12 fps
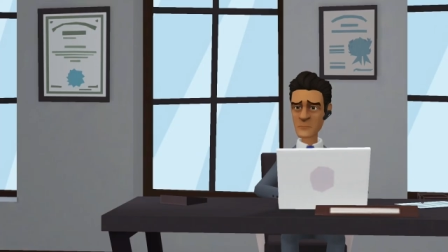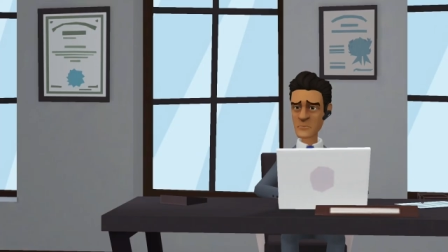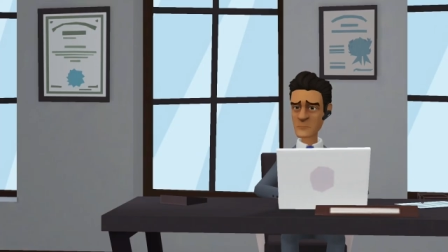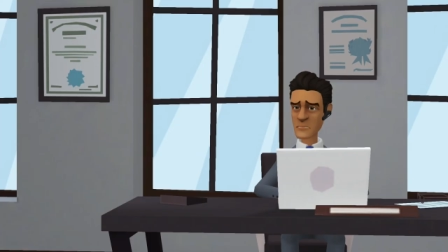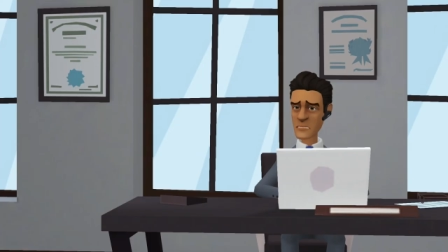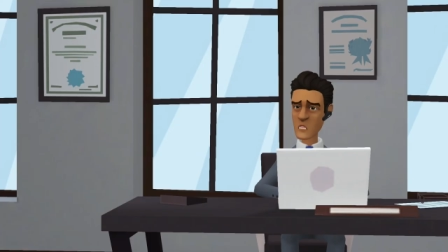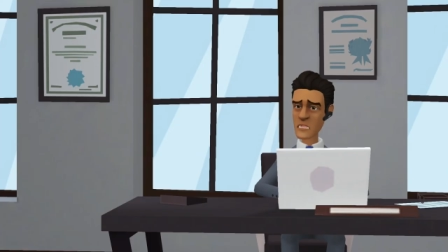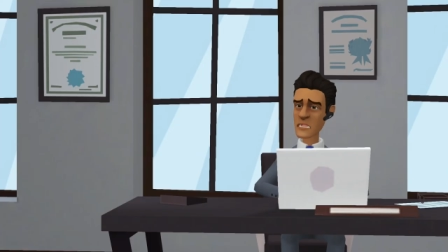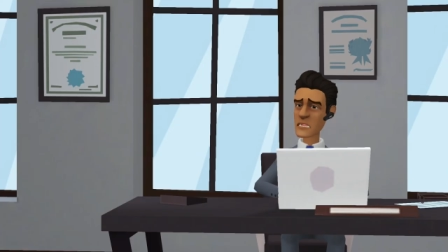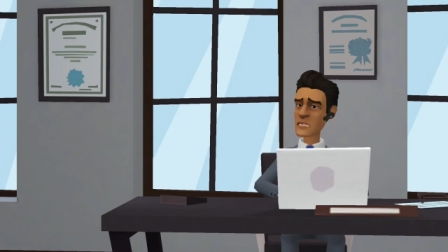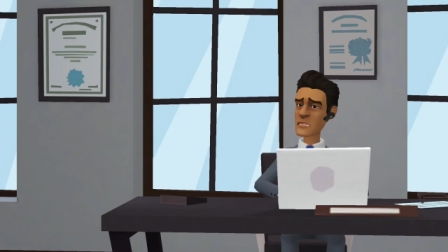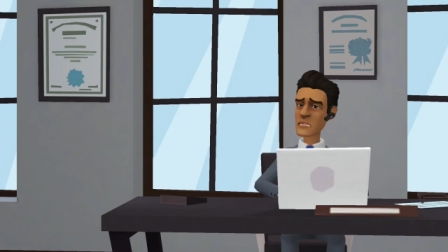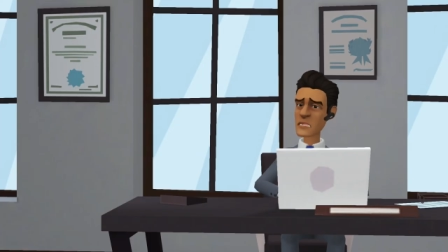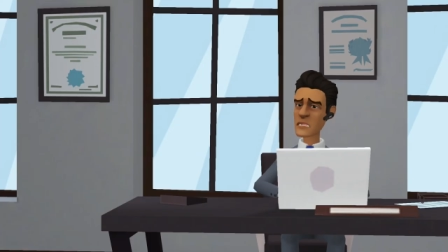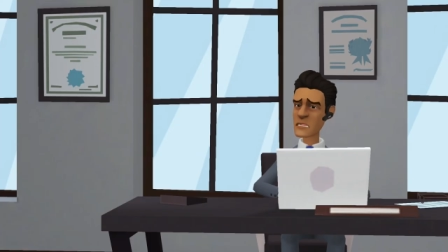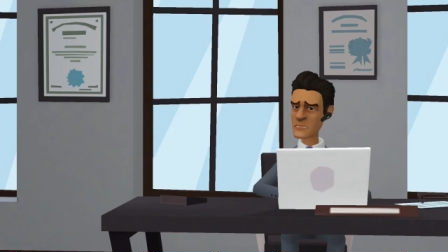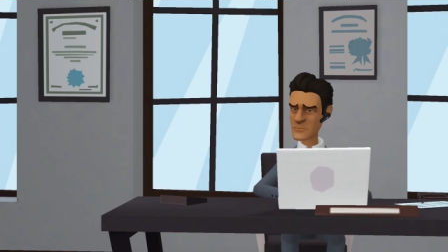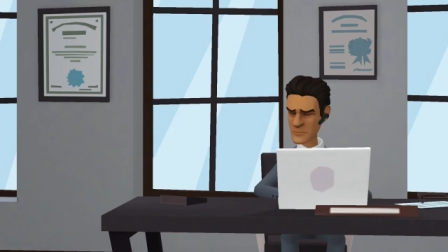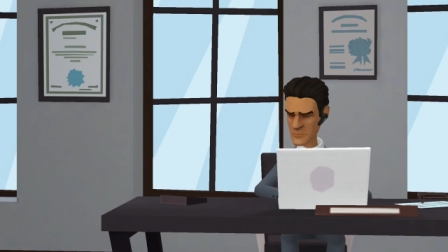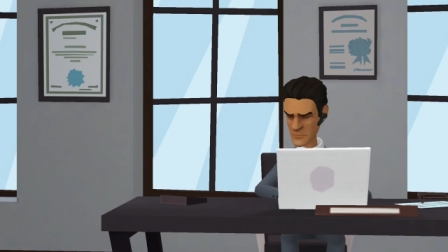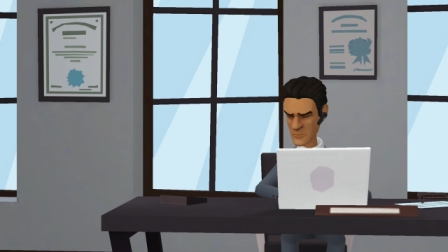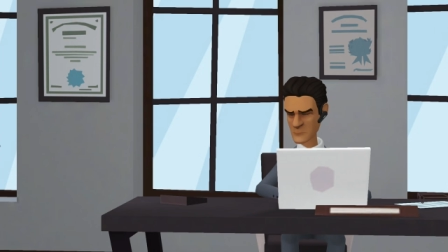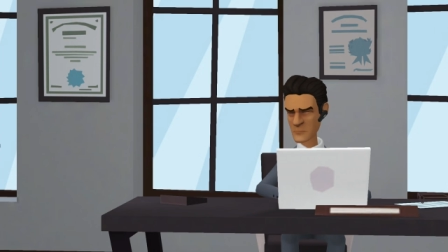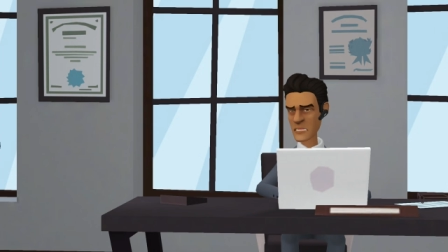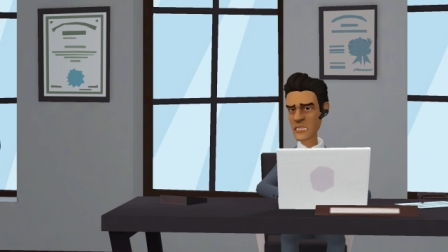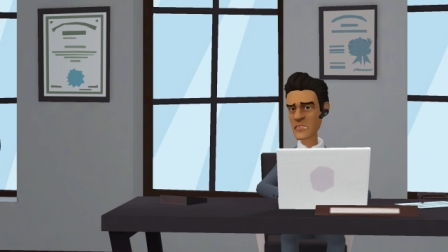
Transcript: I'm sorry Alexis. But